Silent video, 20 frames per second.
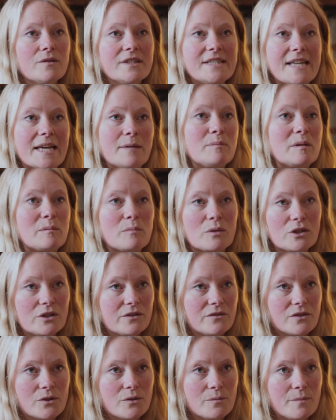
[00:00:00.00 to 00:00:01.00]
10 people could
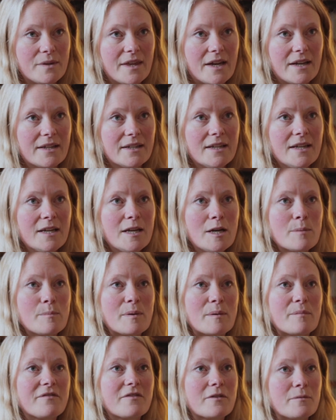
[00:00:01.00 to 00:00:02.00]
have told me that.
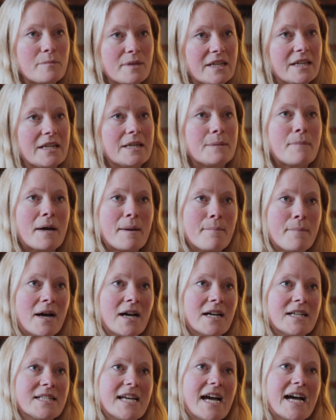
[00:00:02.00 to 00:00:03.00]
But for me, in my mind,